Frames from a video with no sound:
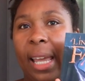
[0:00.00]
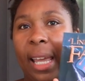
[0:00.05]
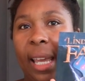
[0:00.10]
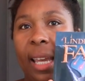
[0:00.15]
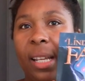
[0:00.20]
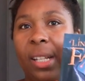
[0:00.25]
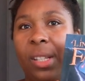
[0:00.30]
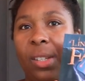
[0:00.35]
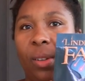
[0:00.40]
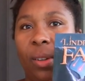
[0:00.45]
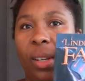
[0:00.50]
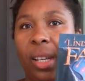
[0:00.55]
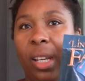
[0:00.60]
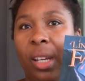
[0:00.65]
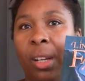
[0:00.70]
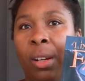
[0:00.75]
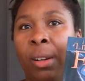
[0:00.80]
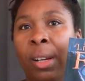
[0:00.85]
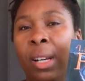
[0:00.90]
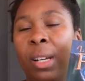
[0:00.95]
into
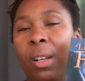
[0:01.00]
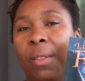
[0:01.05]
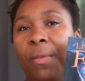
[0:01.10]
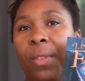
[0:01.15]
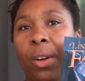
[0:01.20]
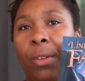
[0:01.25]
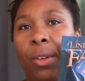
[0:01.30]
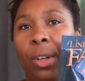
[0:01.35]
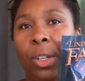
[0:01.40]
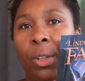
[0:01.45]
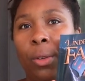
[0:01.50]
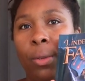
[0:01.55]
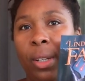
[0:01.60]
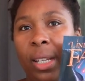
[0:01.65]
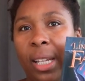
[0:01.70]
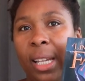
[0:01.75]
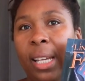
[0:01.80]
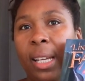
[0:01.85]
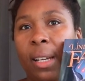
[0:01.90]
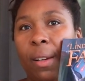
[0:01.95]
here in a very
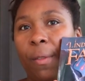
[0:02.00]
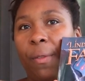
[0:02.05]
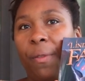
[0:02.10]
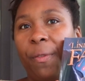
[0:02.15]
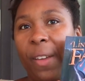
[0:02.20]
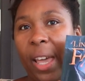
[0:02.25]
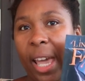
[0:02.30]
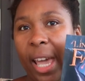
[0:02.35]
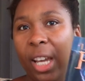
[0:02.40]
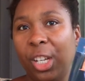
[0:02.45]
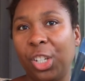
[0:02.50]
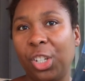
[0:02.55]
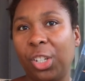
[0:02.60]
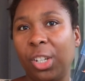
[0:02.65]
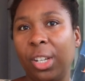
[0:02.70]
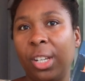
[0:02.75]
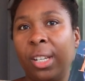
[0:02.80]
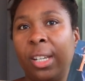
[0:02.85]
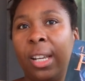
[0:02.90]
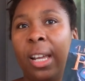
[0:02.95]
unique
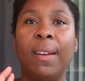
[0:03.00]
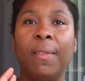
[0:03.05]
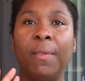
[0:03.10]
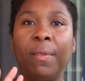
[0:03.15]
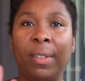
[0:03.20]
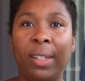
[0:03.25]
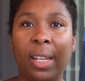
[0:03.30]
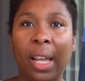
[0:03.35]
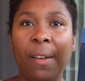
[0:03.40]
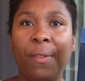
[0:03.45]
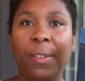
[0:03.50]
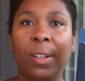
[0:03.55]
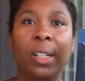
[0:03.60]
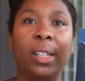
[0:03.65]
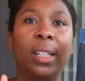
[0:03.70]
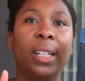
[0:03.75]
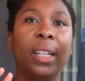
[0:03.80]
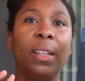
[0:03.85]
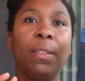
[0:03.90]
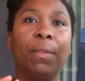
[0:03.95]
fashion and
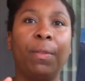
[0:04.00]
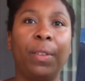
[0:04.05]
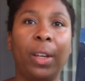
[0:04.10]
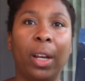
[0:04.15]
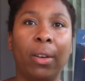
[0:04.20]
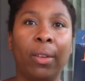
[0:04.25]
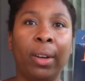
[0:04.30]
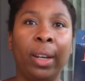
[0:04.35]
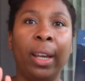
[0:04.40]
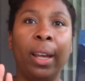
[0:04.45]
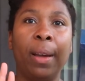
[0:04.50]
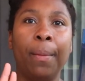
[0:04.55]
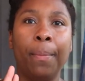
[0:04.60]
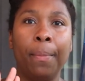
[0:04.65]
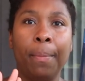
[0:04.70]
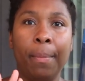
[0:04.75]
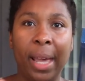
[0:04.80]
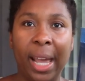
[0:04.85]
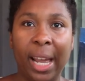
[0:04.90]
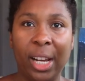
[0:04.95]
definitely very
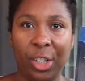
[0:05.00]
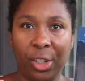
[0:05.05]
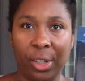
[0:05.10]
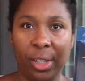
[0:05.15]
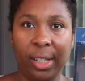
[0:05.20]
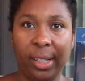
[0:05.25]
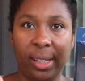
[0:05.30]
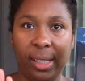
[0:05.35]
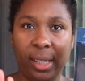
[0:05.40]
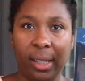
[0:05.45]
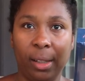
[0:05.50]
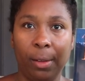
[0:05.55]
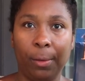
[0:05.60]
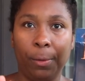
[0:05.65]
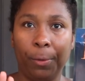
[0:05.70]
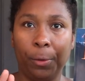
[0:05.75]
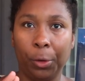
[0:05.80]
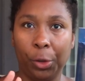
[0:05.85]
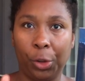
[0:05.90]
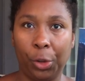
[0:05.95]

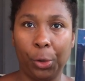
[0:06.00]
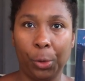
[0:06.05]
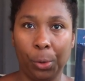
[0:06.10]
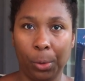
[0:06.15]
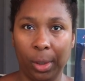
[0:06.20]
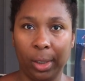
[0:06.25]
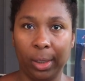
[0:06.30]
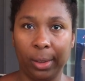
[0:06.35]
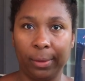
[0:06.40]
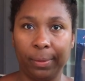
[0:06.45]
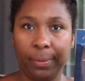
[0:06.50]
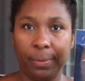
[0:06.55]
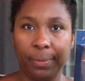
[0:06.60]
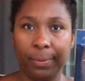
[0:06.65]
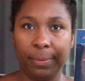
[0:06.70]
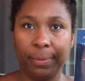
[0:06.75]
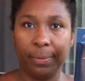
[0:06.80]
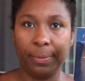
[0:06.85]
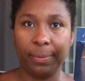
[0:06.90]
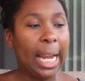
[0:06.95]
imaginative for sure
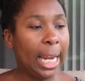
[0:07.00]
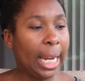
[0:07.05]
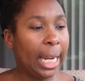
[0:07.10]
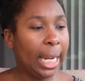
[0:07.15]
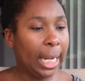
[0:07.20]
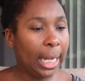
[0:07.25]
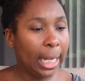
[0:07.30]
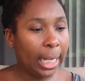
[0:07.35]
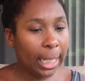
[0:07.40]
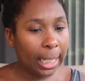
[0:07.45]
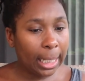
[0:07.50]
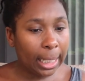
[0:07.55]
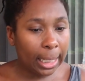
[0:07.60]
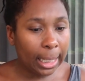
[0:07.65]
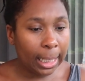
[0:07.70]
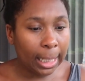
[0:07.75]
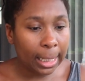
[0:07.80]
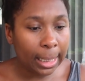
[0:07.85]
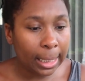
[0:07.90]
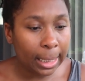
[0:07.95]

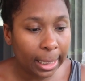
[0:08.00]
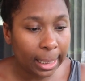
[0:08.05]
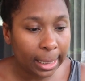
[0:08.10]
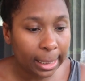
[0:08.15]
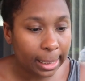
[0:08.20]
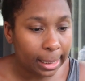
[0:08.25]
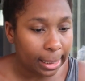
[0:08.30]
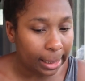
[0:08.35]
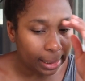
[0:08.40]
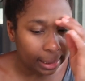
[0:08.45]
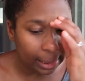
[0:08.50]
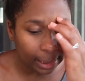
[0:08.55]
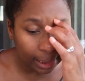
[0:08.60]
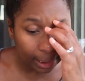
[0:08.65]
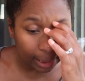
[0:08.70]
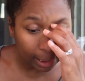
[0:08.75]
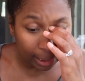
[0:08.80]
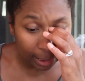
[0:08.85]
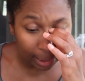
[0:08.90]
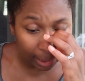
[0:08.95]
and let's
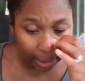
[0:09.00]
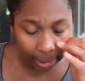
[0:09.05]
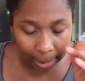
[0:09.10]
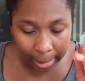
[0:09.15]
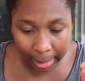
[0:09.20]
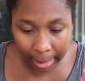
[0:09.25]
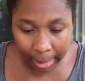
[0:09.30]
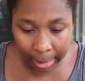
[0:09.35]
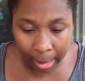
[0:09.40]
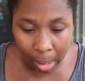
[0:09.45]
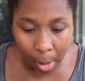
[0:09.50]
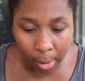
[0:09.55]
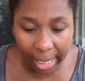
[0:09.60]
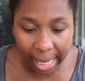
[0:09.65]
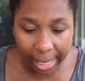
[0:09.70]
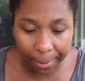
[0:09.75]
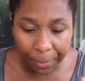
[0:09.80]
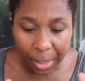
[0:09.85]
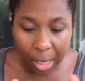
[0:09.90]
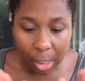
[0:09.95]
see
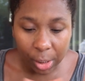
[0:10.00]
okay